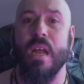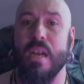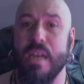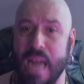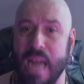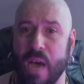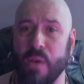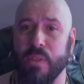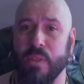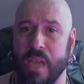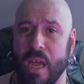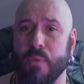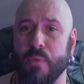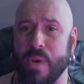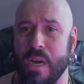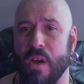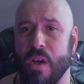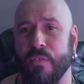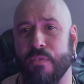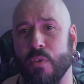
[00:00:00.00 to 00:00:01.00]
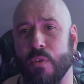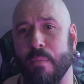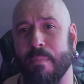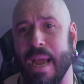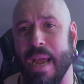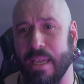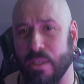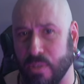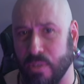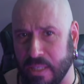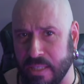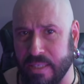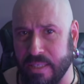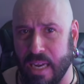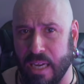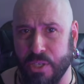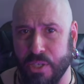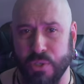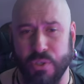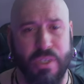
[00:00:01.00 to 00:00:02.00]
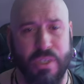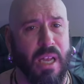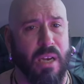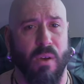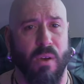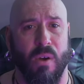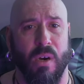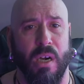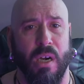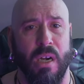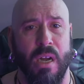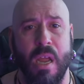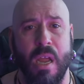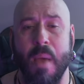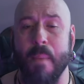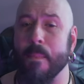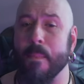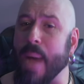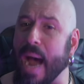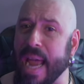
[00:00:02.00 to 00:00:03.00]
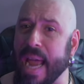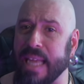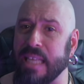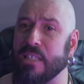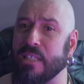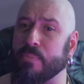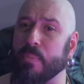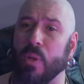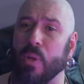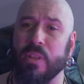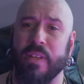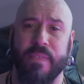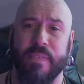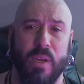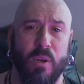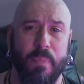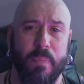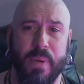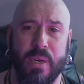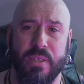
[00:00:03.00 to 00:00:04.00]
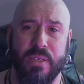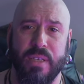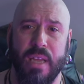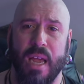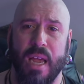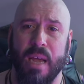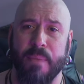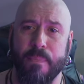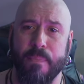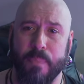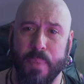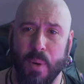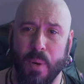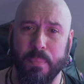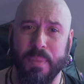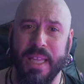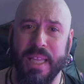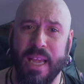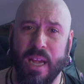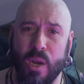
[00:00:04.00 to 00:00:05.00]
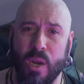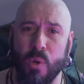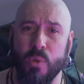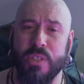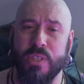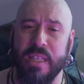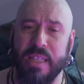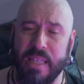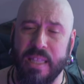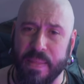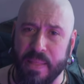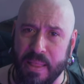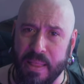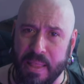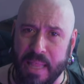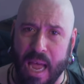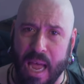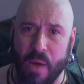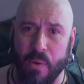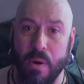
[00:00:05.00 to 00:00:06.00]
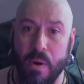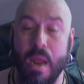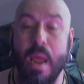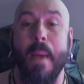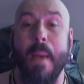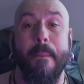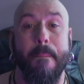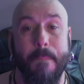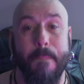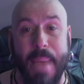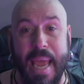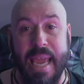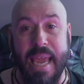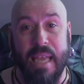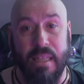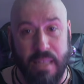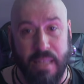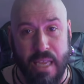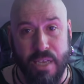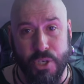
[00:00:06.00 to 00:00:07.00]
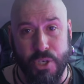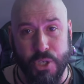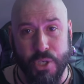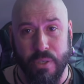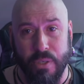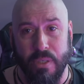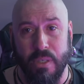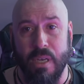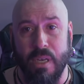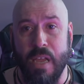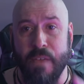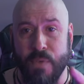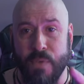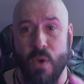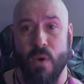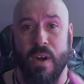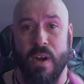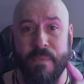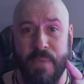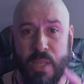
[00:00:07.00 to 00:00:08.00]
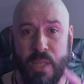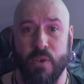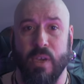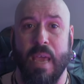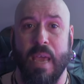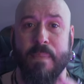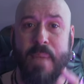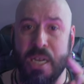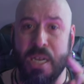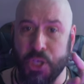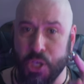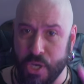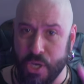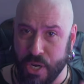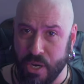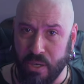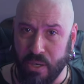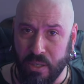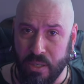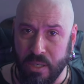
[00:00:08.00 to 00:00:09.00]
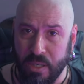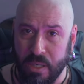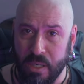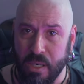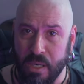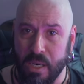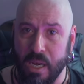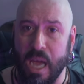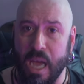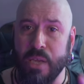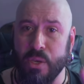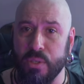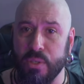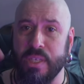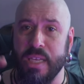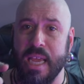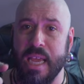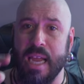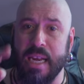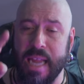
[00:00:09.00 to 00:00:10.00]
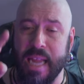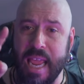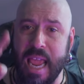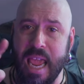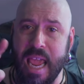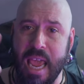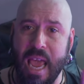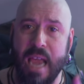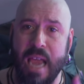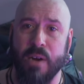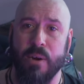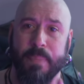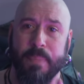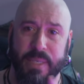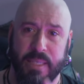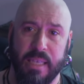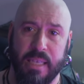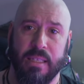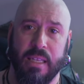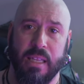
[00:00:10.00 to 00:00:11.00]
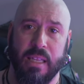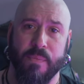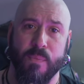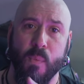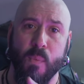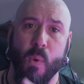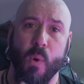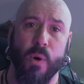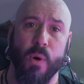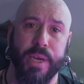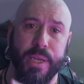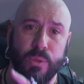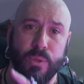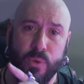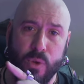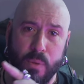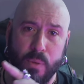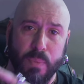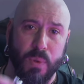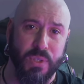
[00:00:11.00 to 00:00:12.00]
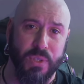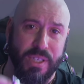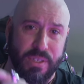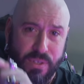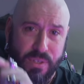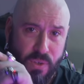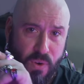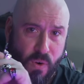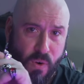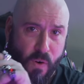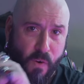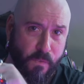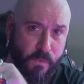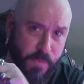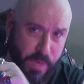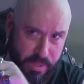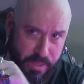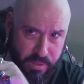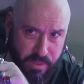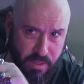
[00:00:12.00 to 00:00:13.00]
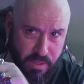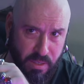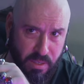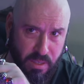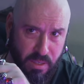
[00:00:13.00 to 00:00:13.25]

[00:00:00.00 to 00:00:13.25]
Now they are renowned for microtransactions galore, buying small developers and promptly closing them down. Pay attention if you are a video game engineer and you see an EA representative walk into your boss's office.